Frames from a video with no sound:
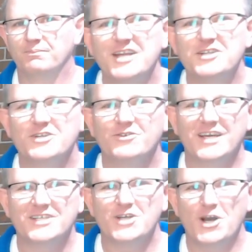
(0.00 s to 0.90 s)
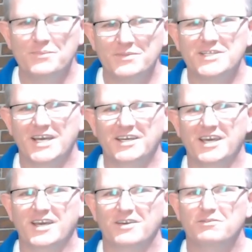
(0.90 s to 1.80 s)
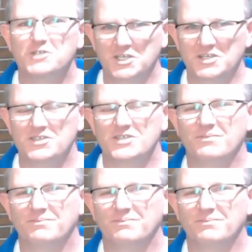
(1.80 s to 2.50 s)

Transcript: And until next time, take care. Cheers.